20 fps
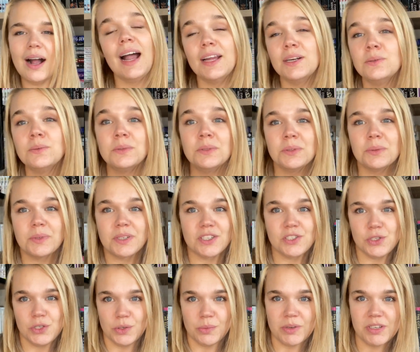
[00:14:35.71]
I don't want to read
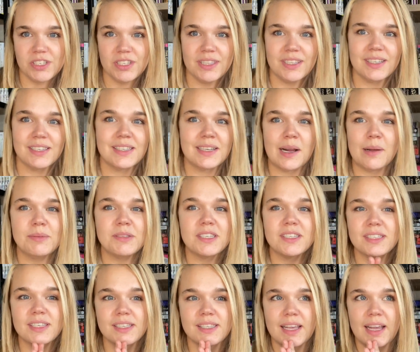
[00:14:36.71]
too much in this synopsis
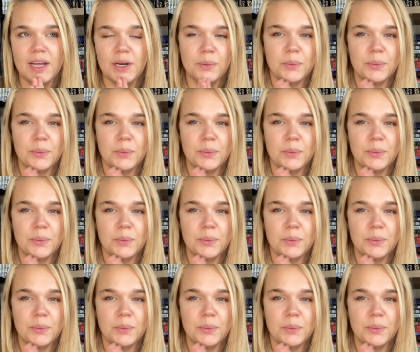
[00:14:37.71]
because I kind